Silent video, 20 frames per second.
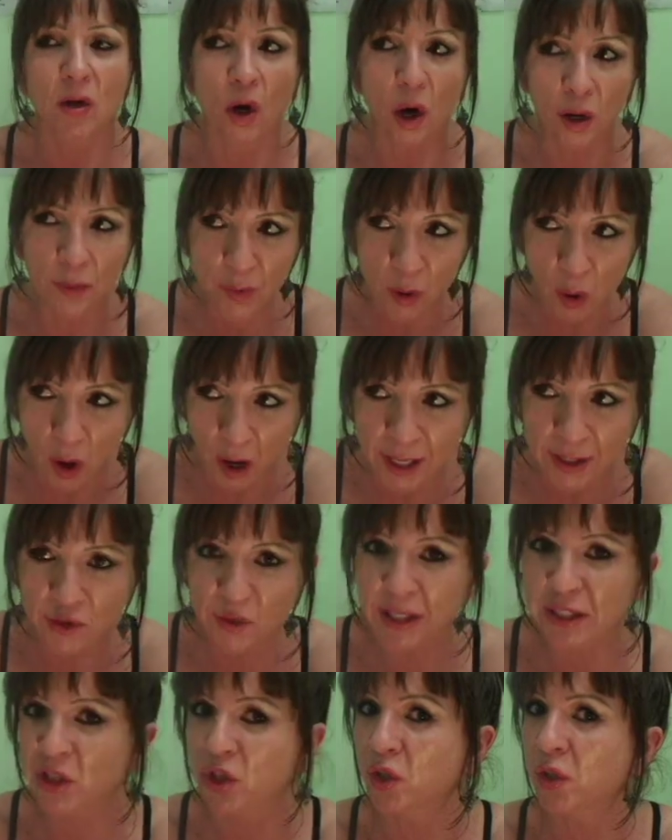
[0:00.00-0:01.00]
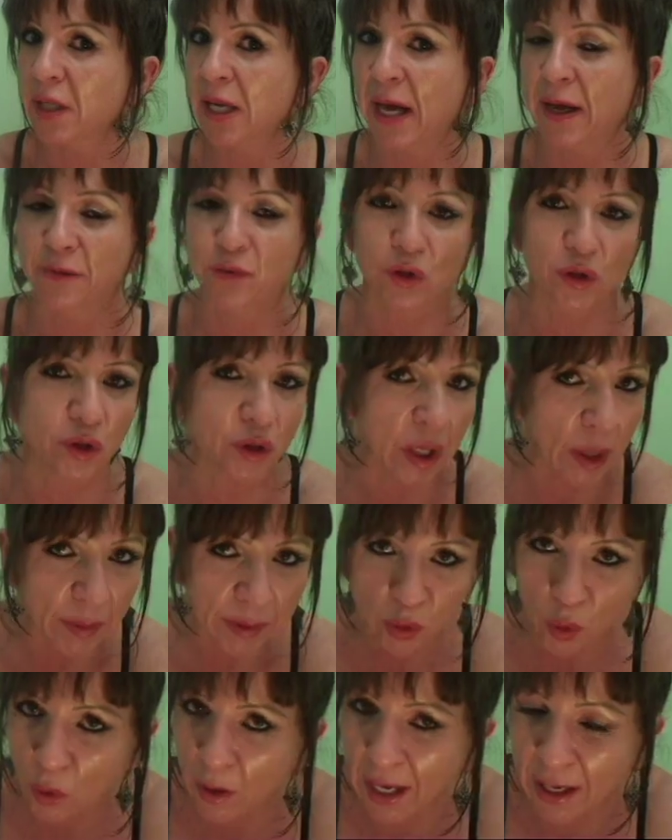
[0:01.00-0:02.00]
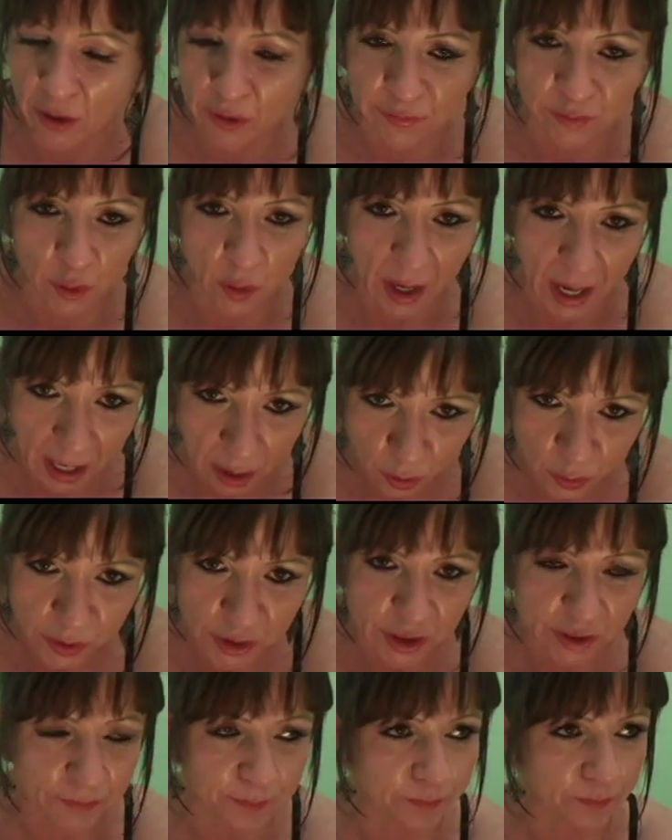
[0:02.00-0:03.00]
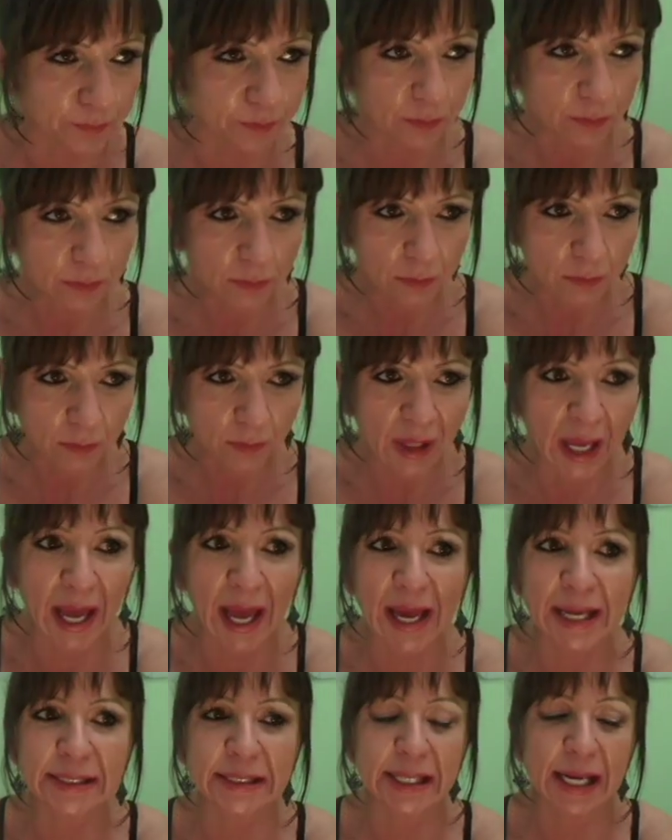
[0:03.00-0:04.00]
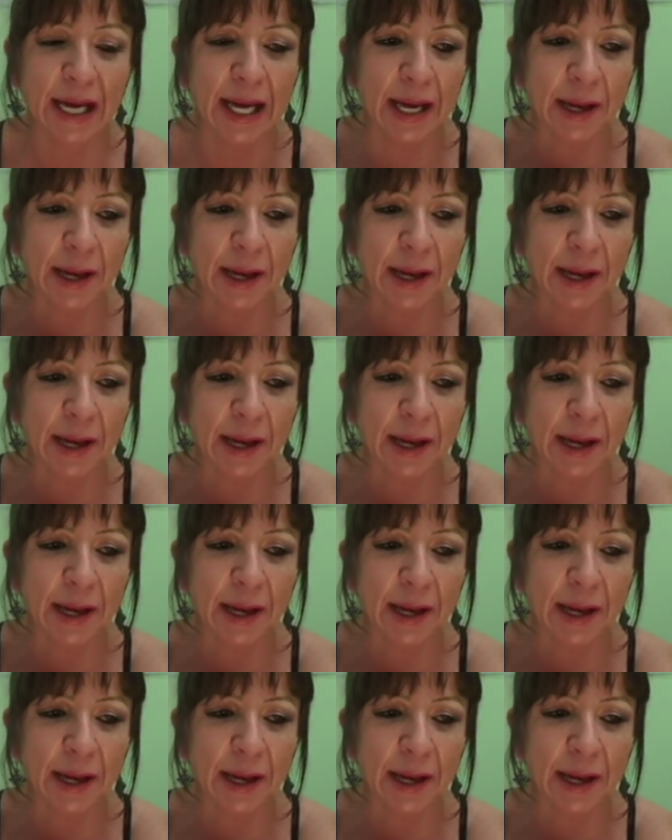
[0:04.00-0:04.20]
Carbohydrates, you're gonna have to throw it all out of your house. And